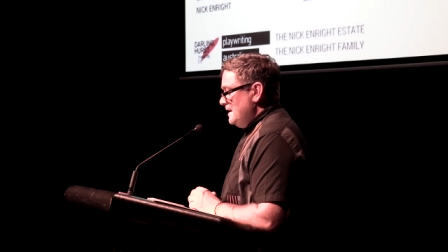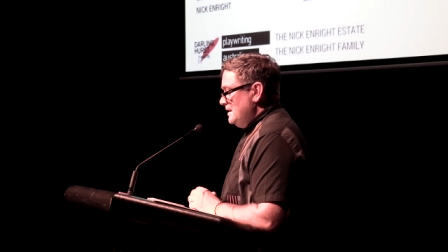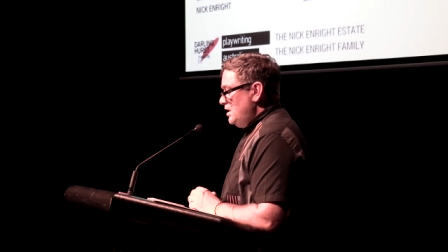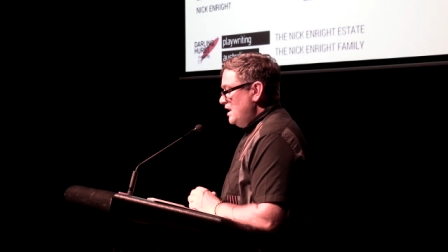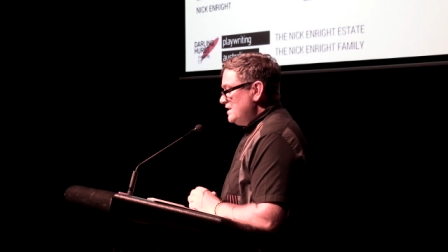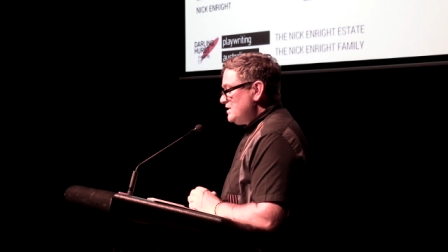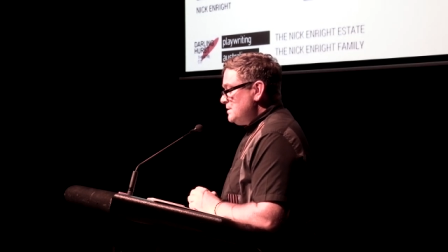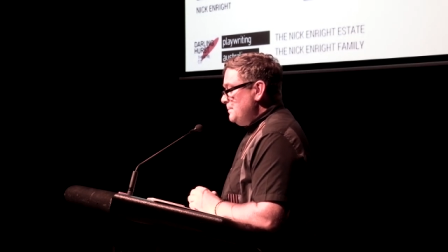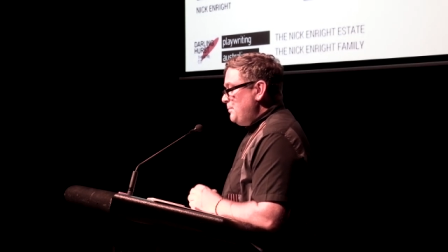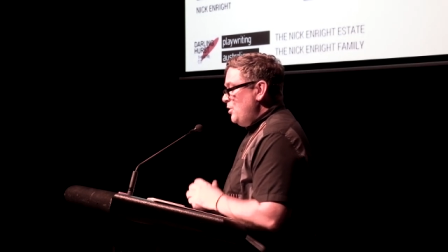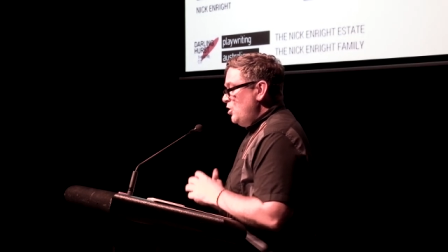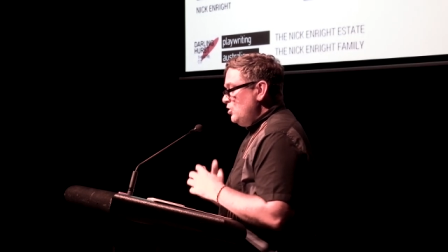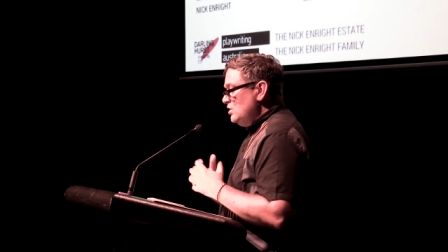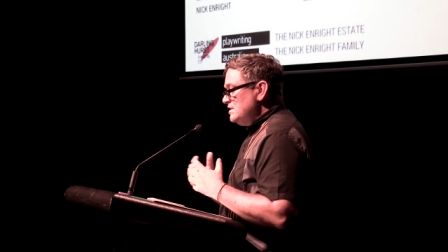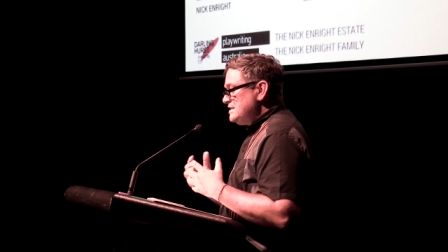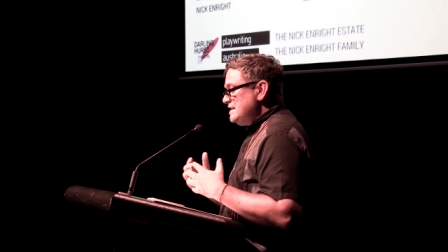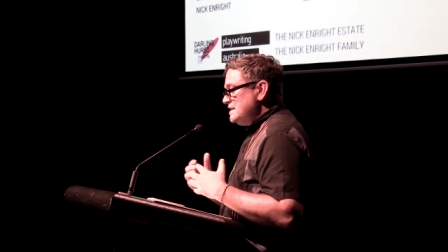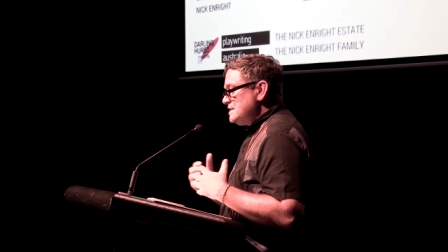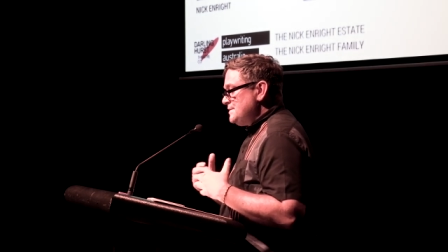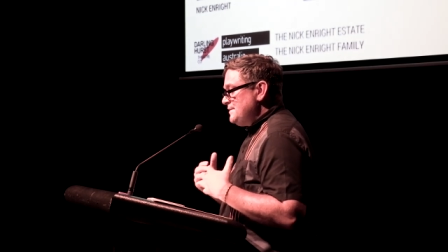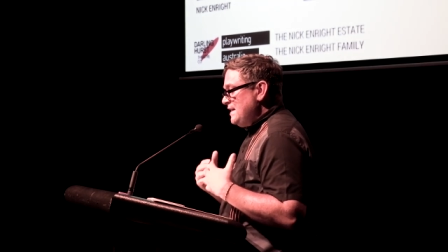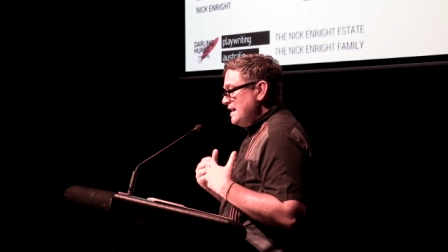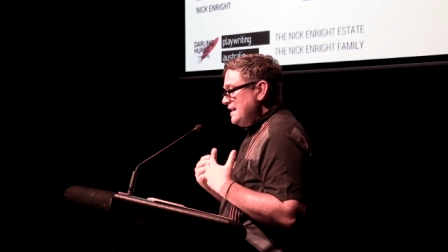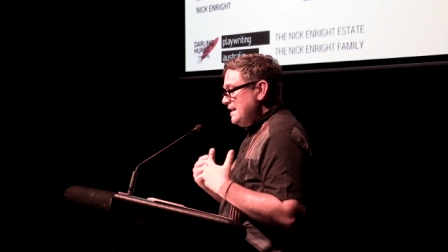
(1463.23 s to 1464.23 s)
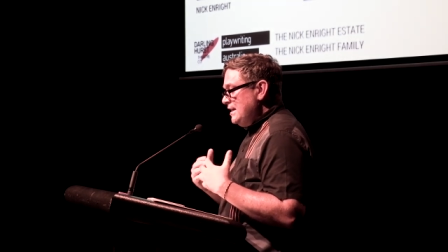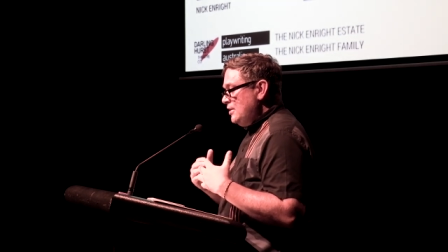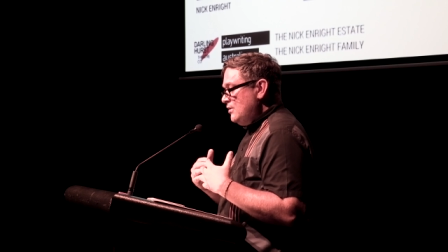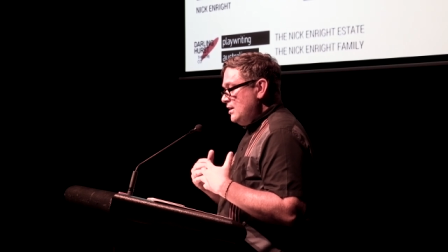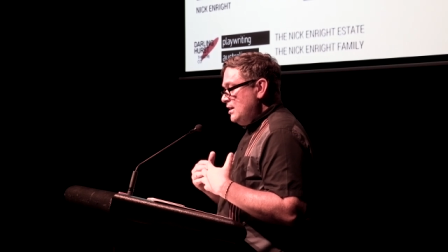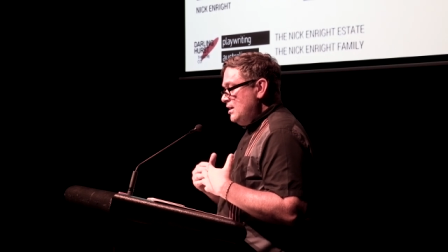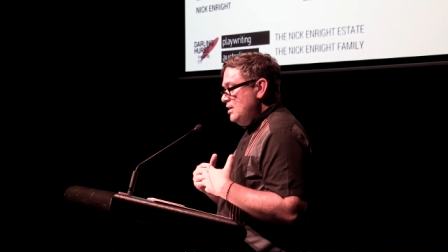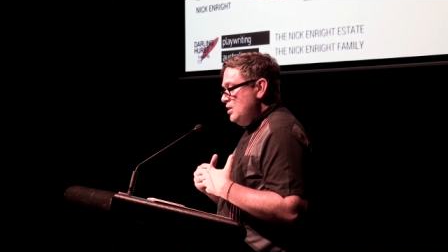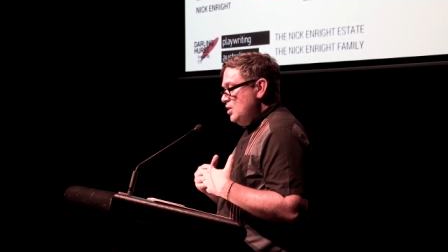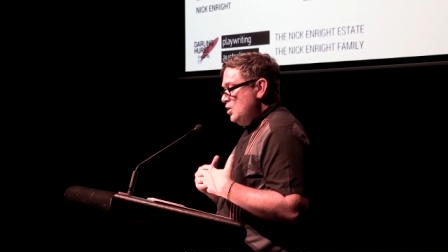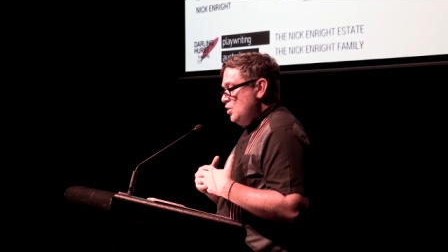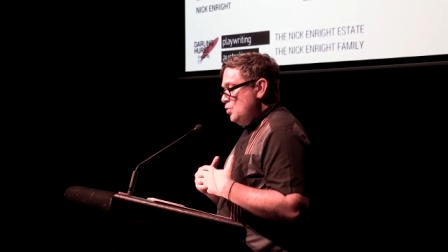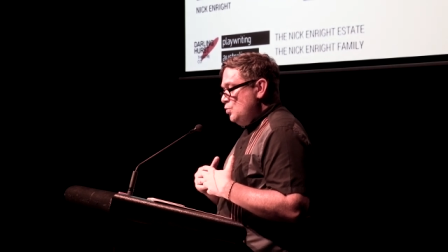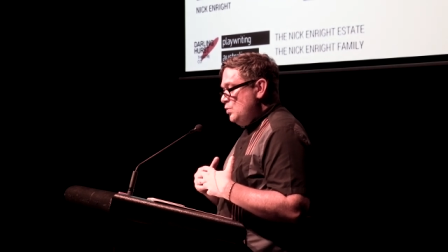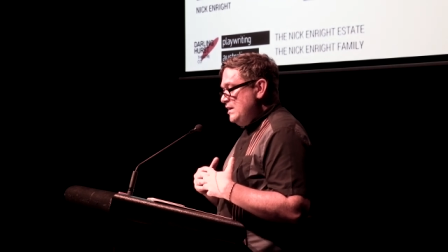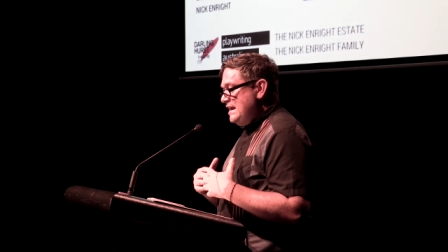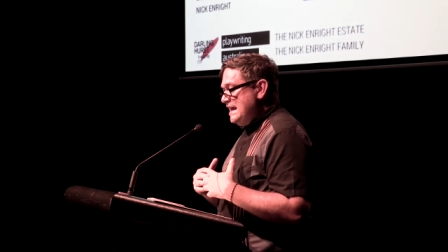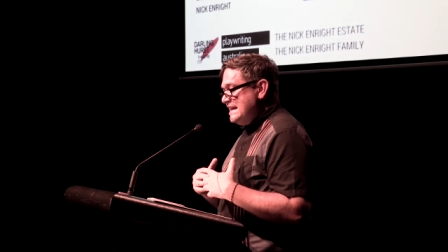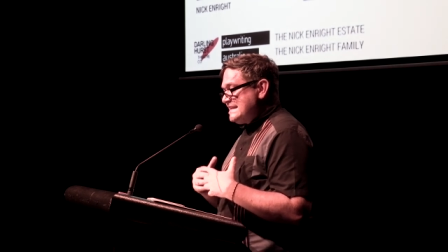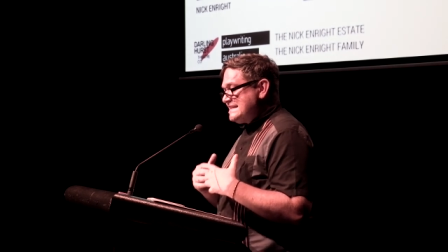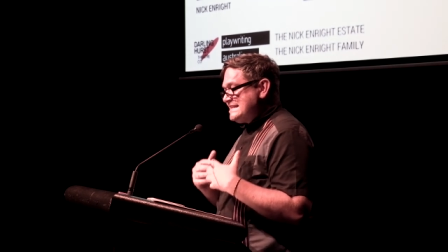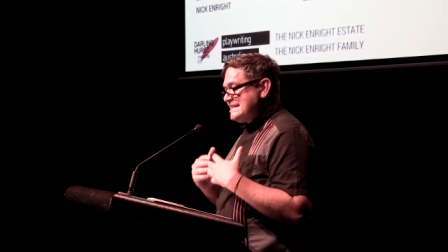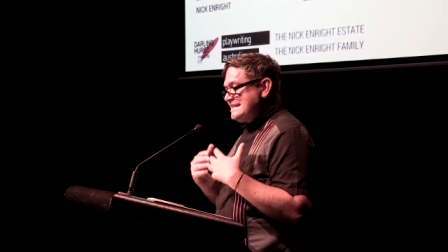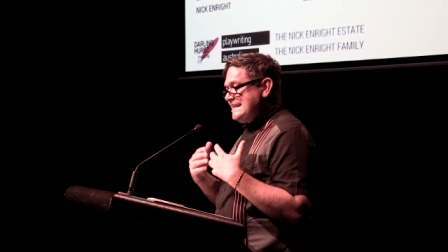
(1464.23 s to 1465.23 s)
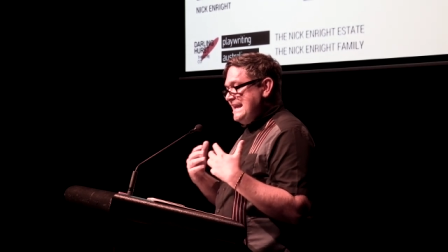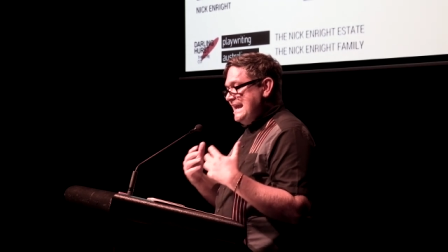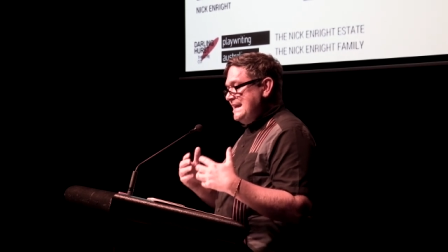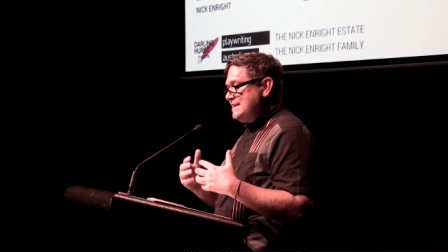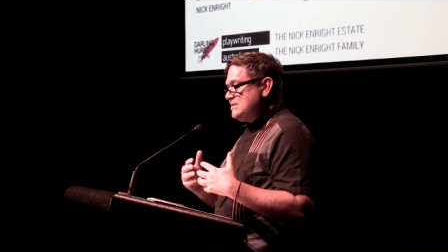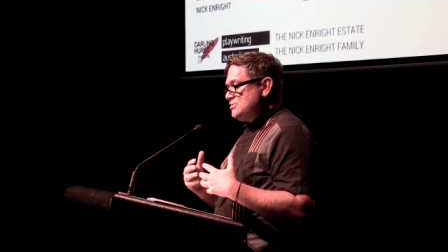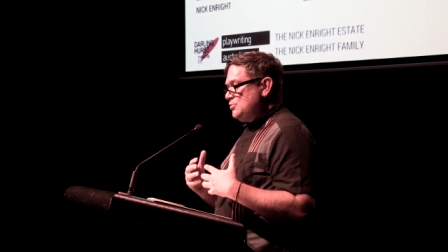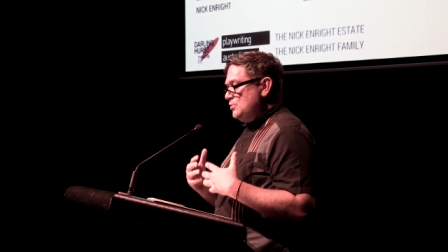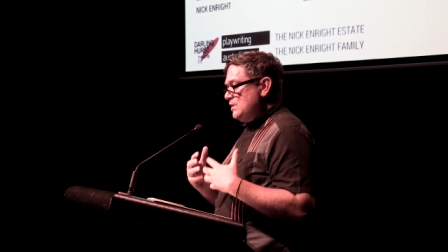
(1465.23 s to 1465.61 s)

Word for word: Like the politics of our era, we are scared